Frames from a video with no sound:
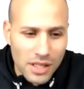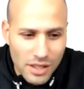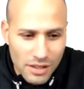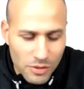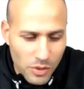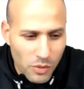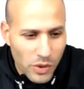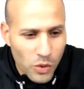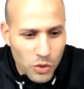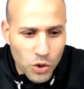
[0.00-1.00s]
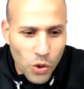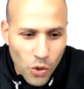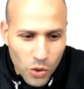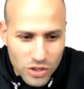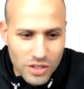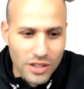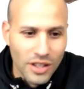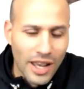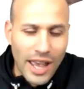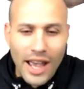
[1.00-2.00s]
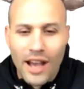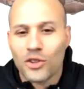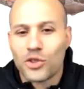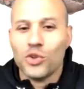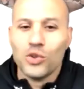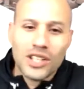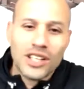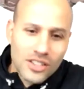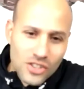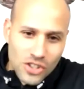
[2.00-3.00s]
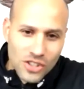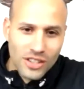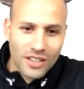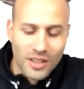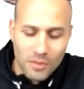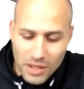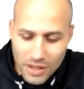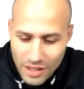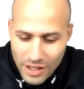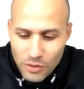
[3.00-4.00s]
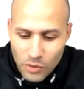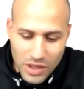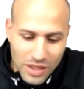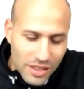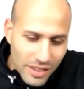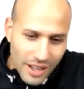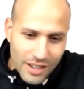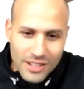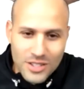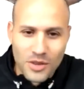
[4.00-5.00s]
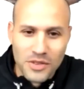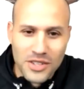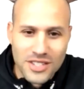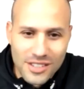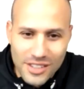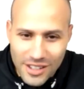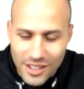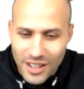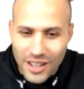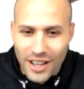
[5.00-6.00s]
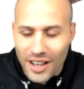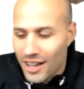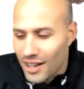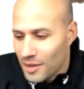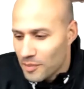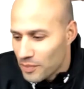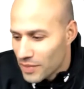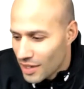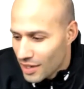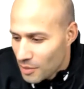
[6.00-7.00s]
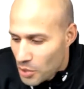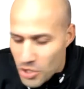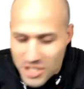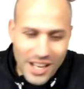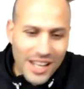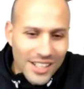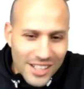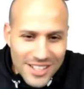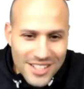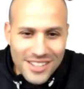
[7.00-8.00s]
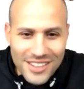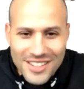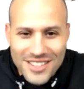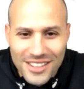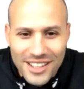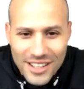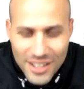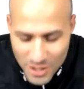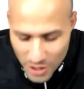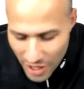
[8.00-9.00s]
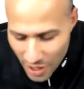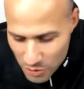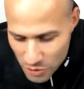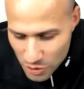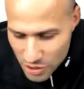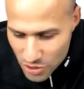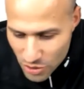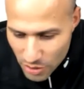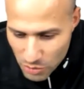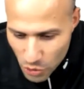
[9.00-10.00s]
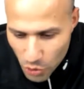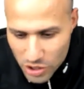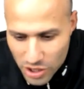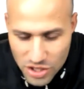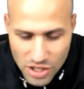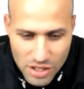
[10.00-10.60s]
and we're all taught how to teach. But within that, there's obviously personalities and things like that. So how would you describe your teaching